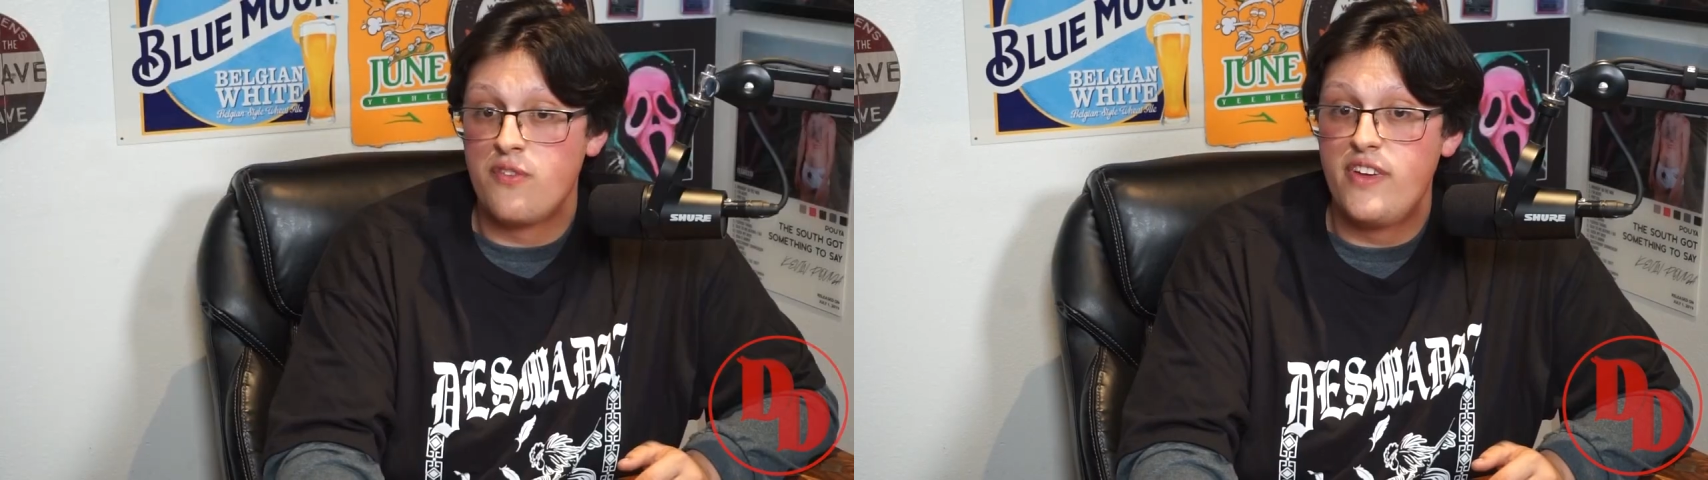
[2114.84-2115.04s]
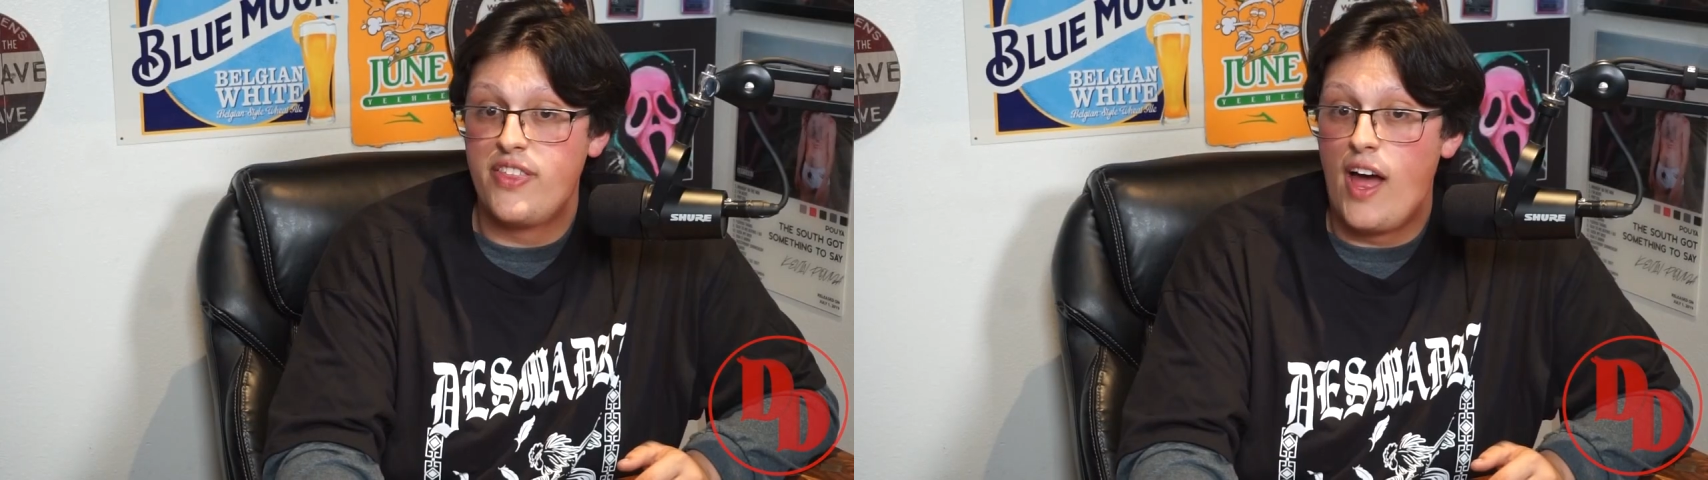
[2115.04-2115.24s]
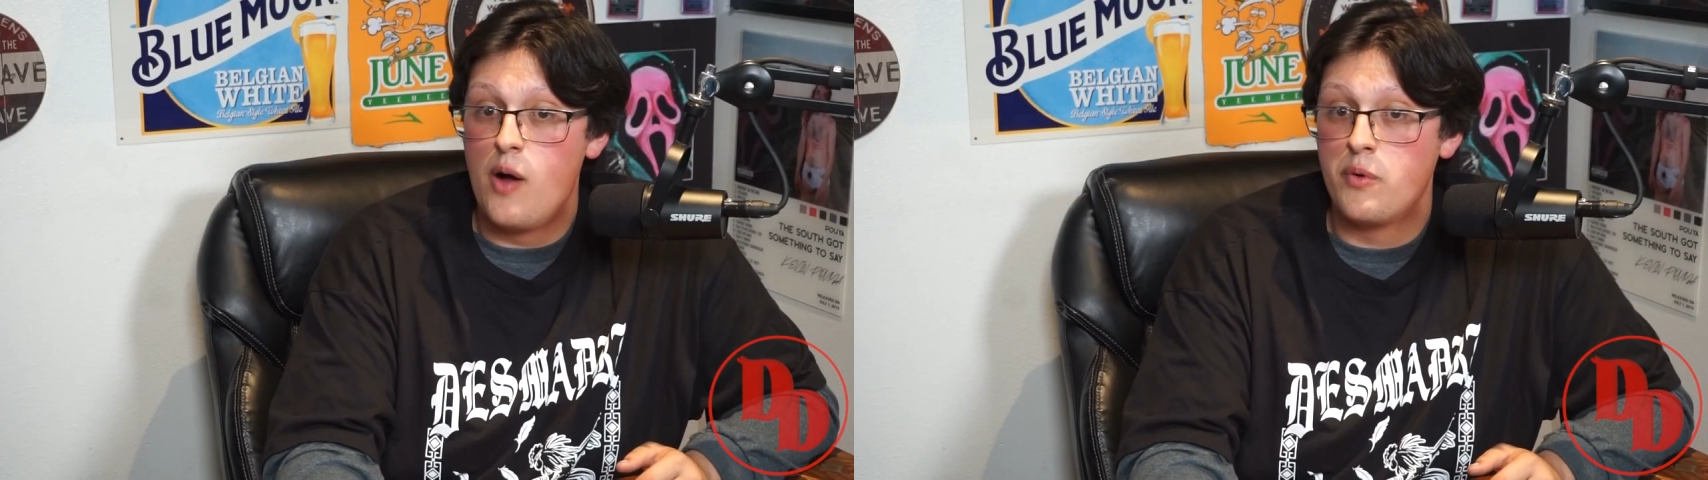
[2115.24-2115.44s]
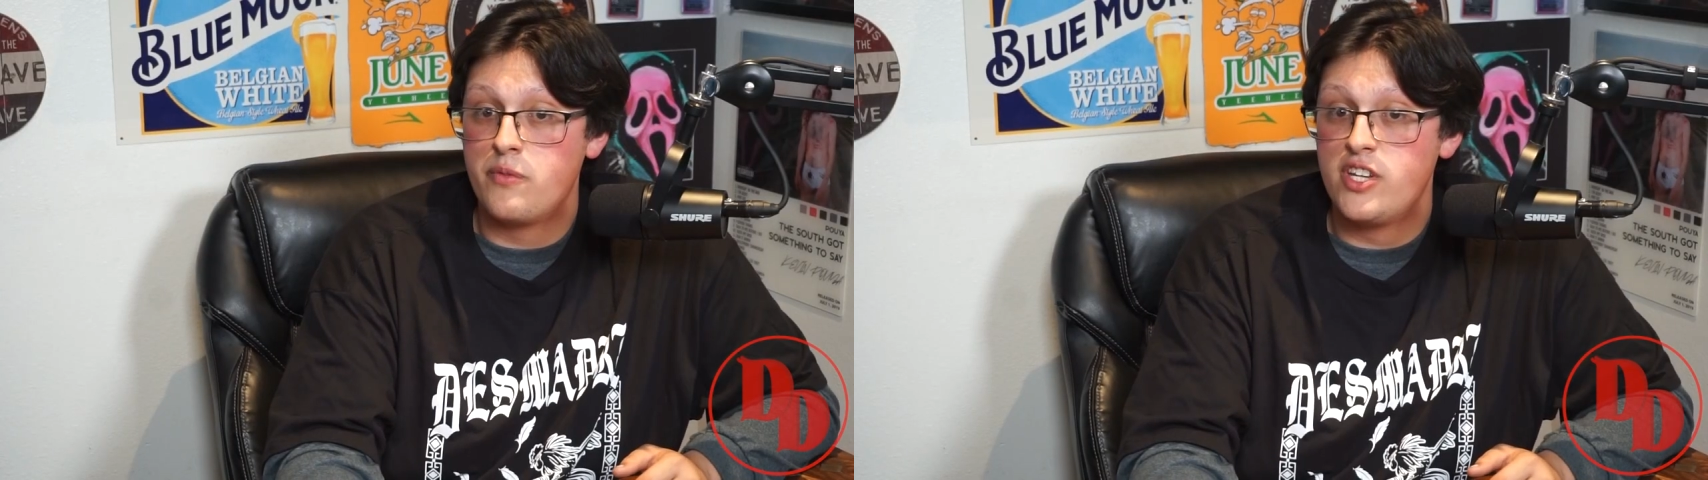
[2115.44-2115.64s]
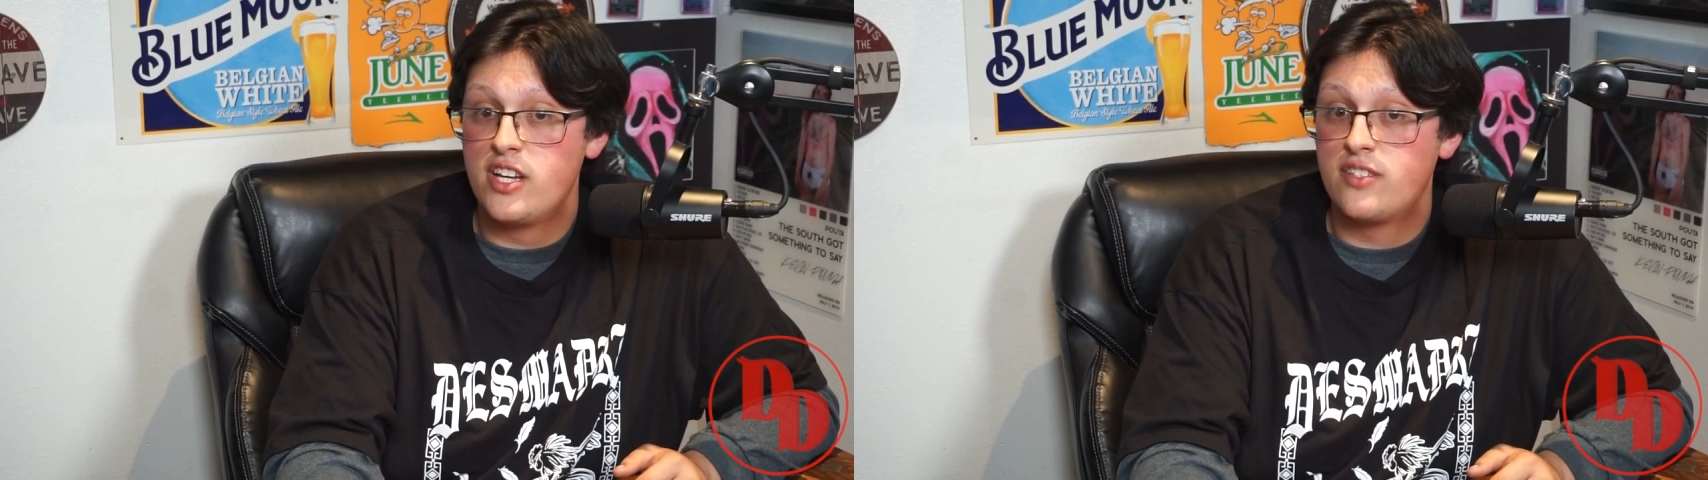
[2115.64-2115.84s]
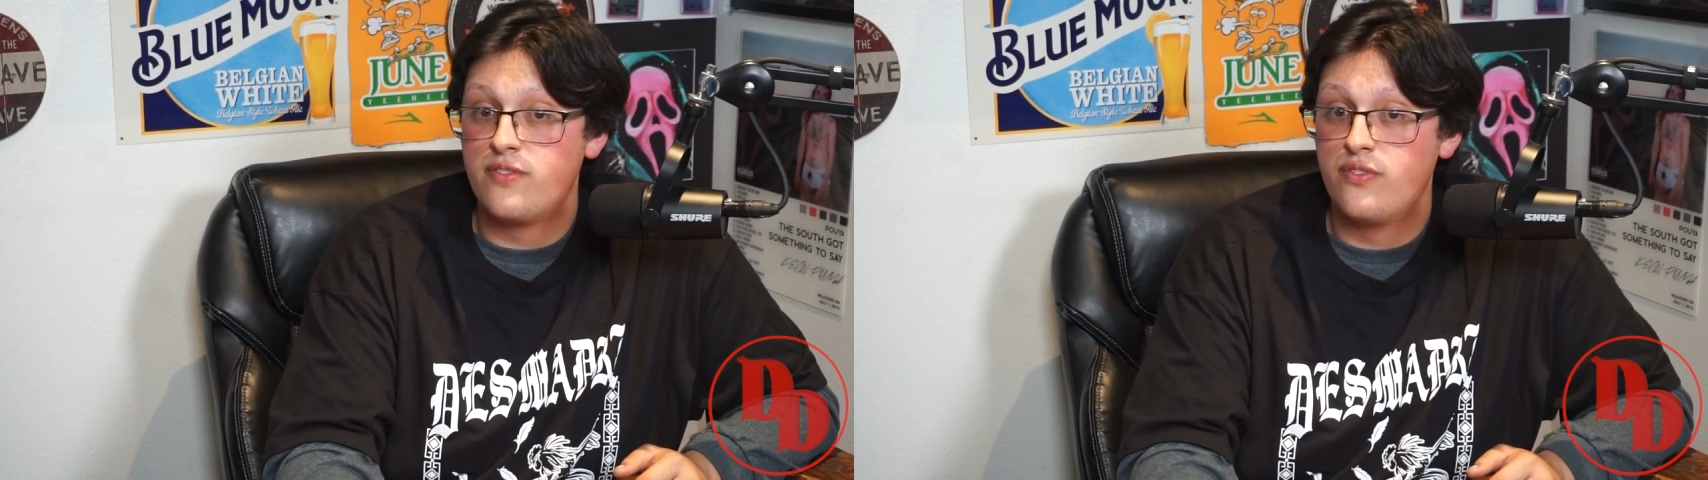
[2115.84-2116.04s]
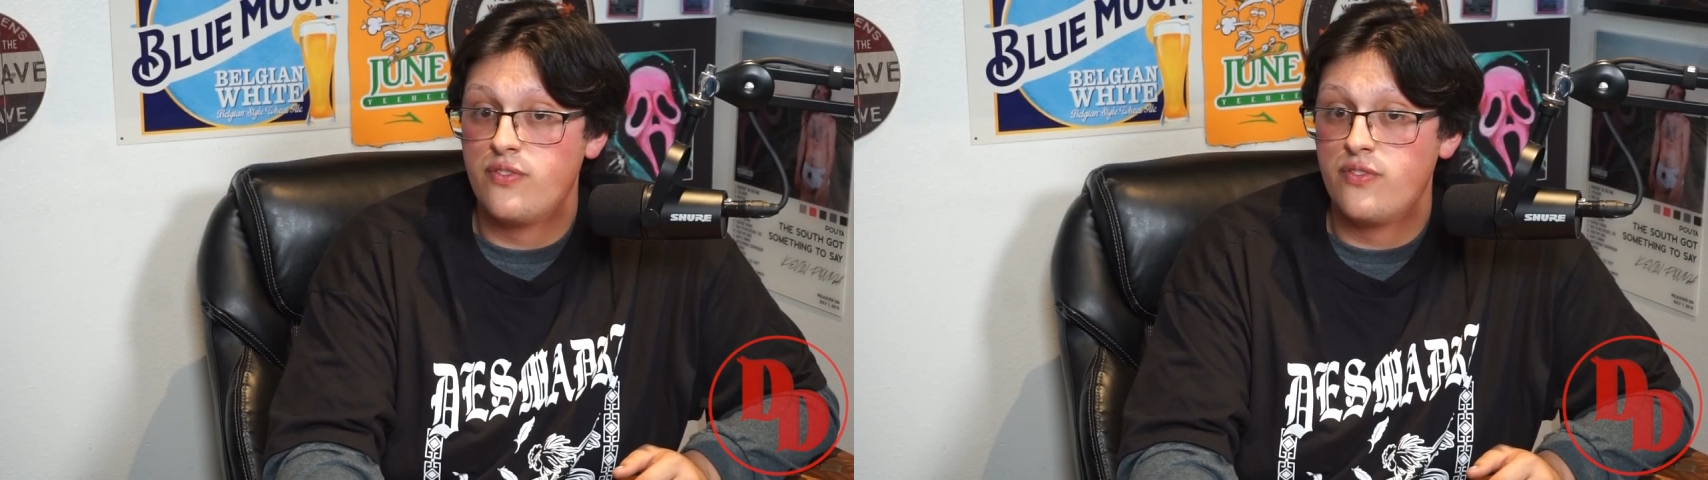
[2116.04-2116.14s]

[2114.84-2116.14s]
her fifth album. She has